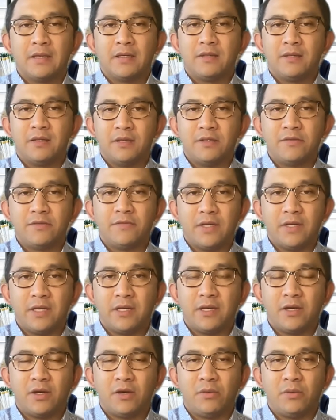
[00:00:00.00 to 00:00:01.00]
This
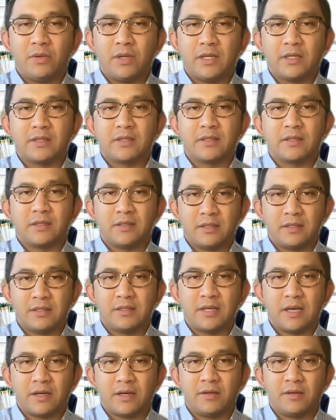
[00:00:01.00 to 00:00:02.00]
video is the
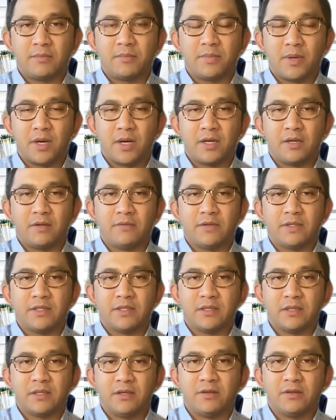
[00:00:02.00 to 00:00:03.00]
second part of a
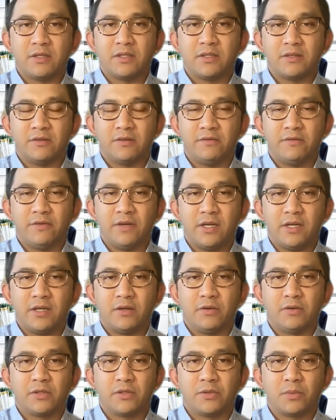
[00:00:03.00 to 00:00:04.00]
series of
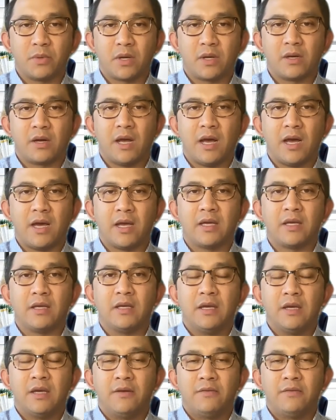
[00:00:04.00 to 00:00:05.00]
videos where I
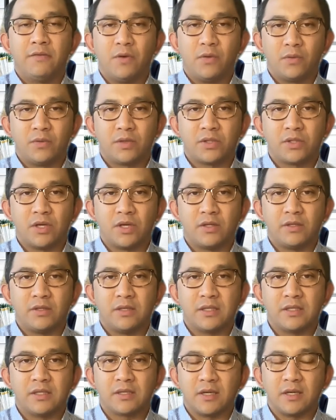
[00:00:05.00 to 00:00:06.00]
focus on
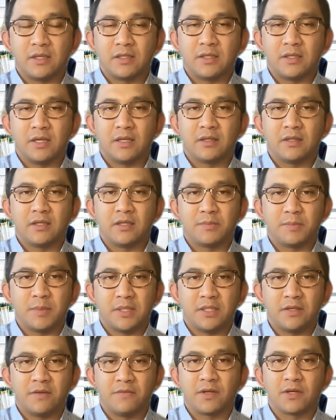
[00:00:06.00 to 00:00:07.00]
discussing the
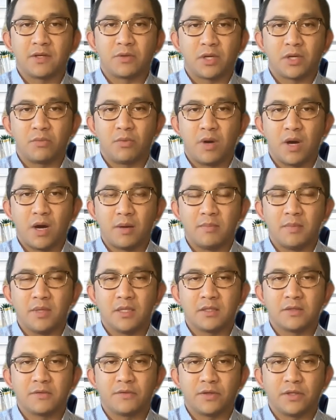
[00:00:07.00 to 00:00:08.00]
specific
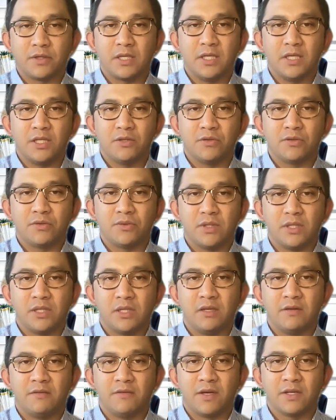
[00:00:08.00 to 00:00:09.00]
requirements for the E2
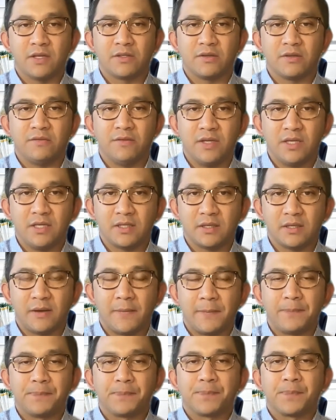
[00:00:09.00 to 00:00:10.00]
treaty investor visa.
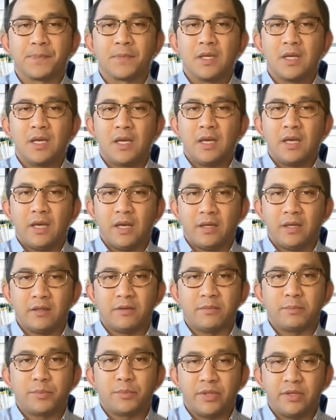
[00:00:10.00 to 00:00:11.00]
In
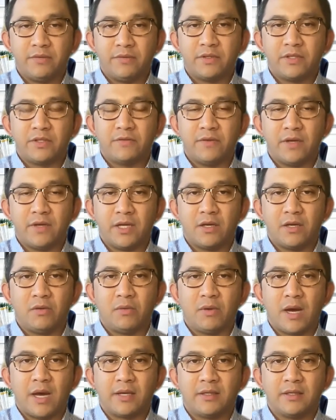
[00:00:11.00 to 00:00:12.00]
the previous
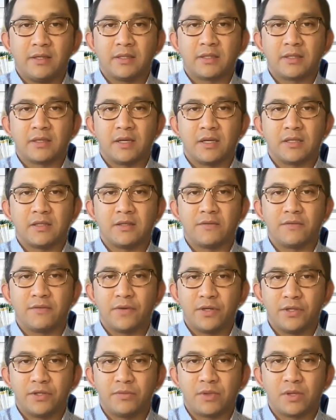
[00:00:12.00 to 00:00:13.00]
video, I discussed the
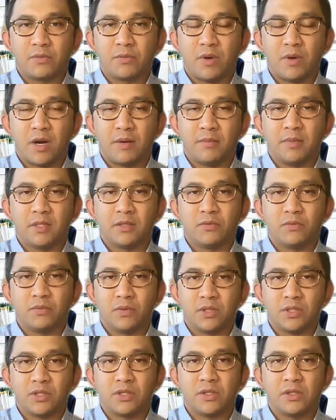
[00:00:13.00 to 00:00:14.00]
first requirement,
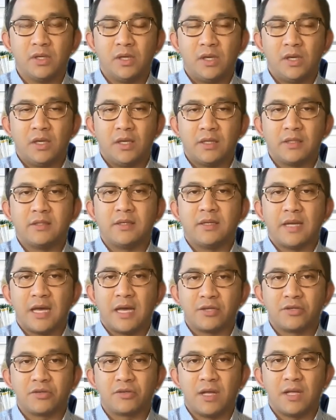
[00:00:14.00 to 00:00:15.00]
which is the
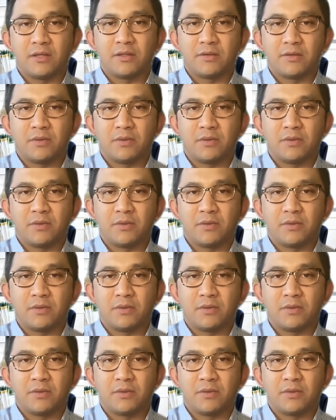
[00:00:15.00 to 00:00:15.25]
nationality